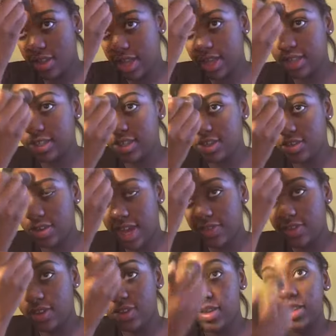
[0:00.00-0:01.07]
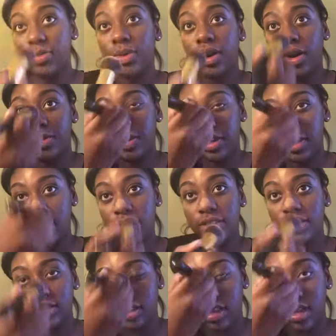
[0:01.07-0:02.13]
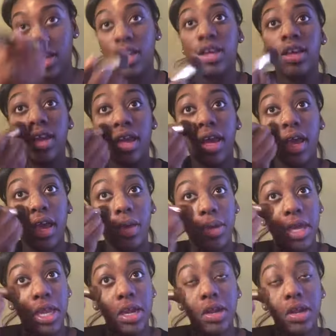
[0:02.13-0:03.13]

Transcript: like I said, you don't have to do this part because it's